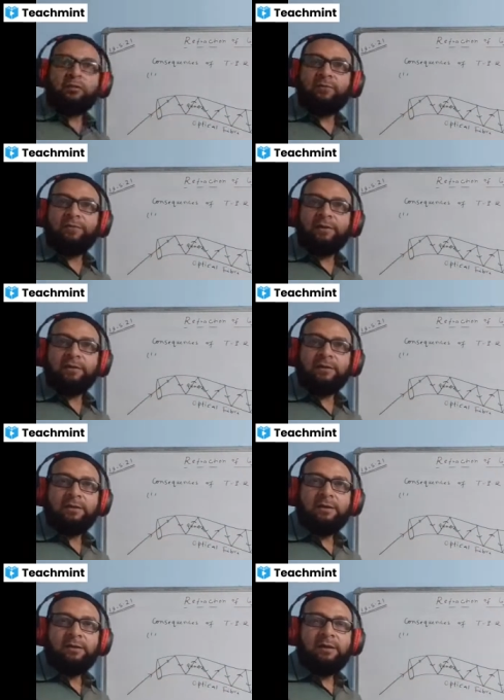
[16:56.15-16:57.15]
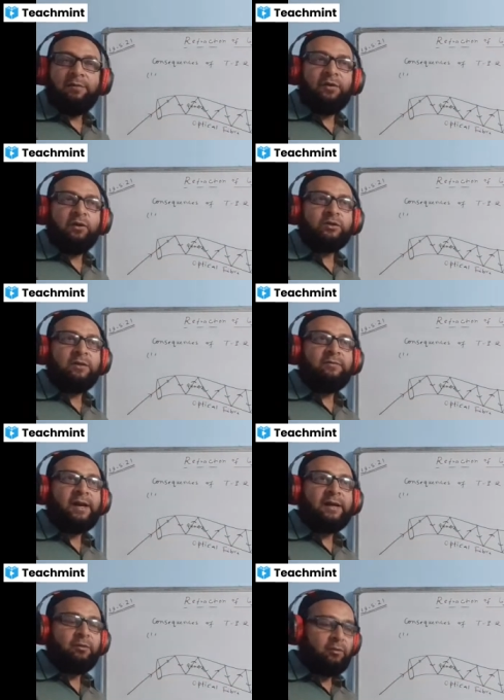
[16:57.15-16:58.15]
If you use a wire, the
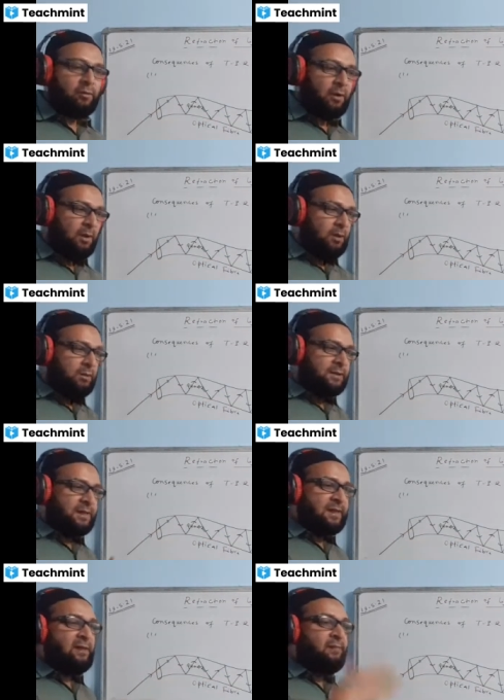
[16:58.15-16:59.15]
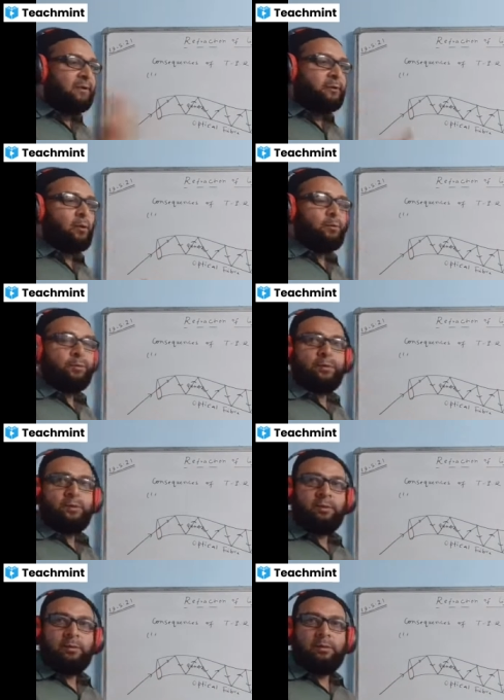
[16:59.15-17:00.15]
signal will drop. I mean,
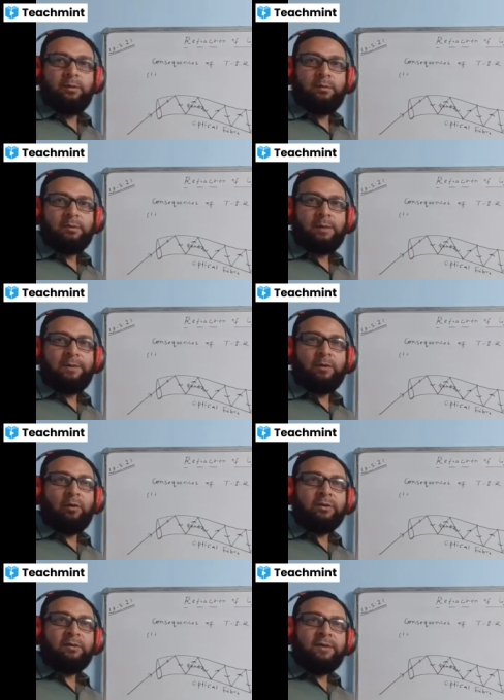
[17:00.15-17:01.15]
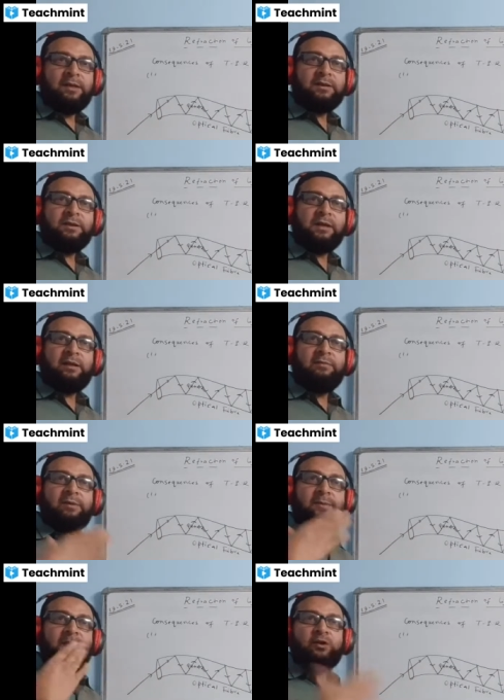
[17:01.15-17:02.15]
on the way the signal will be stopping there.
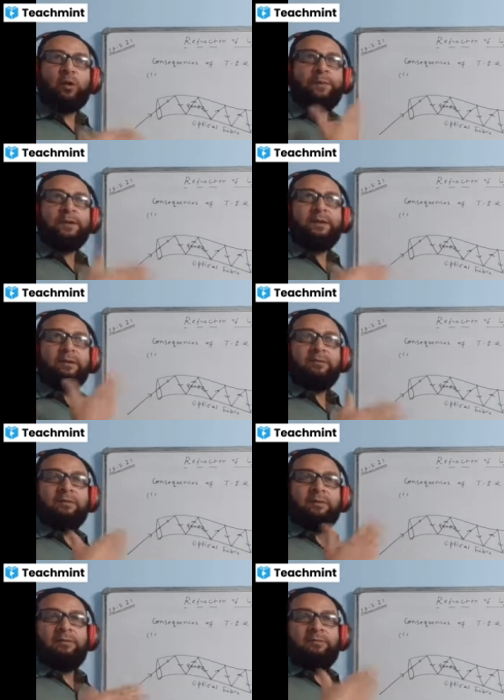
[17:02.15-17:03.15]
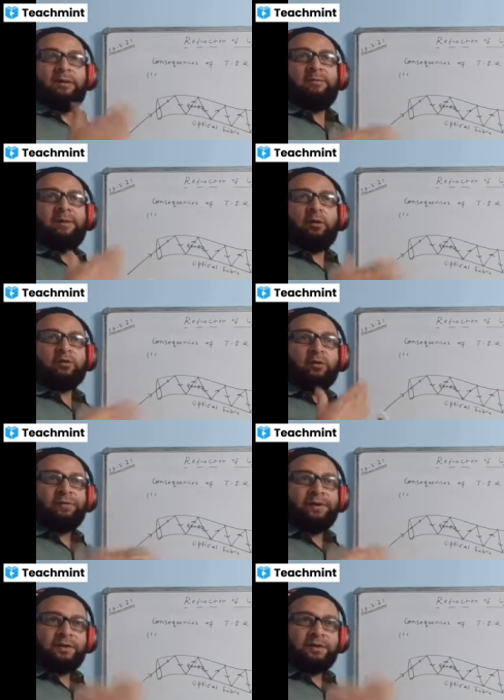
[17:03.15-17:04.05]
There will be loss of energy there in it.